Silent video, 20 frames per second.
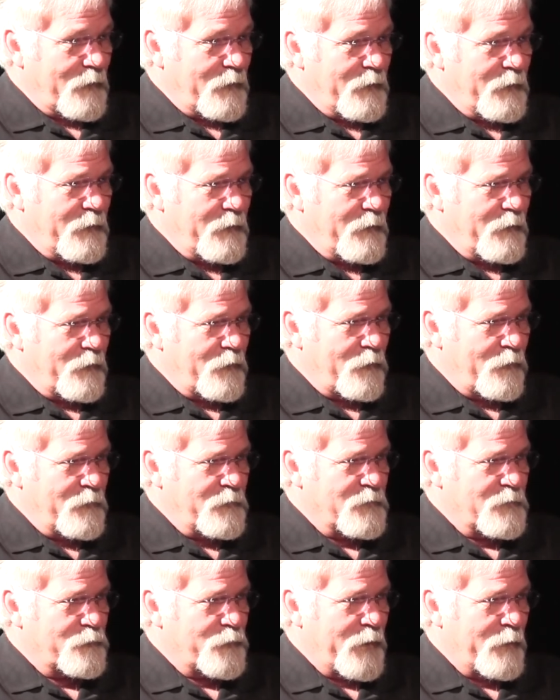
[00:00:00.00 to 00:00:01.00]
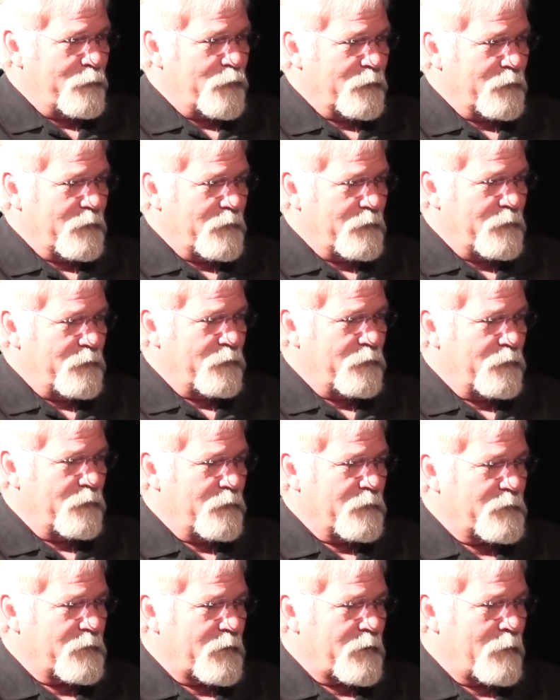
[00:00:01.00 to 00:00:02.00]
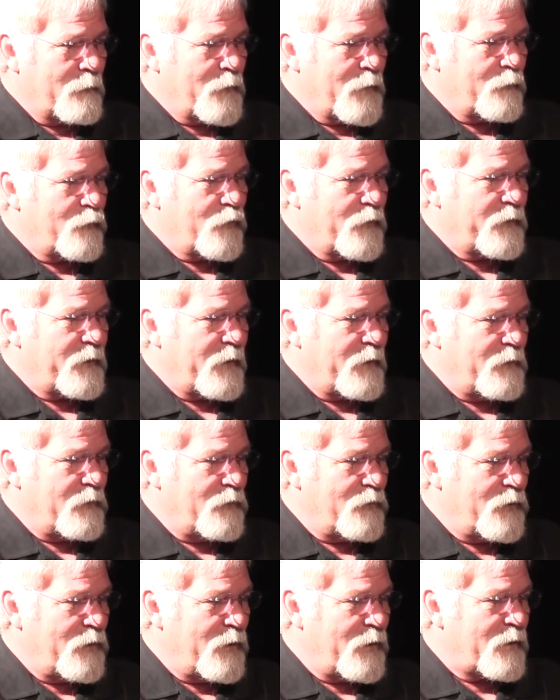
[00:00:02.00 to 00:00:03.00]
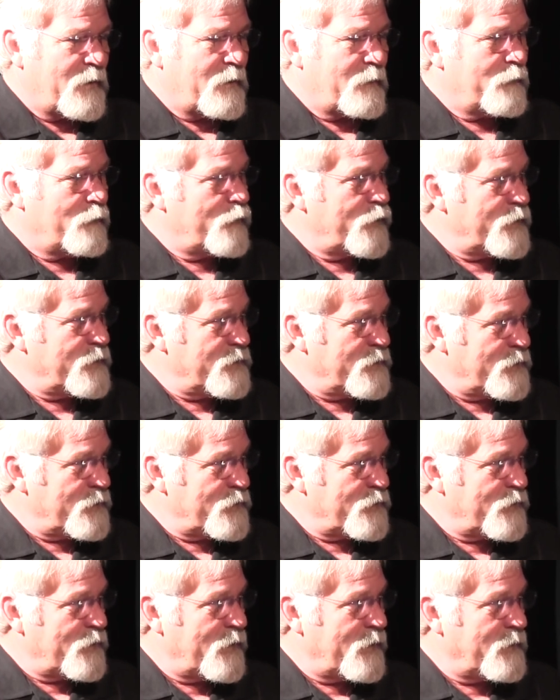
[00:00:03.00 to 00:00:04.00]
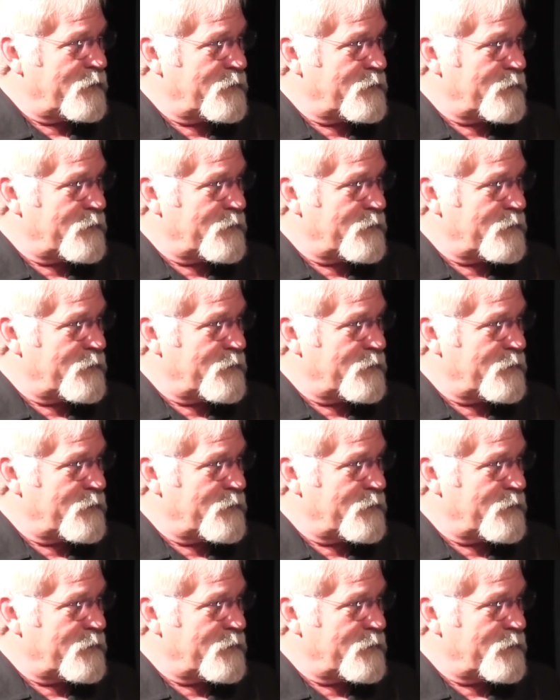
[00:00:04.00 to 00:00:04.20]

he encourages people to do is to come up with a unique positioning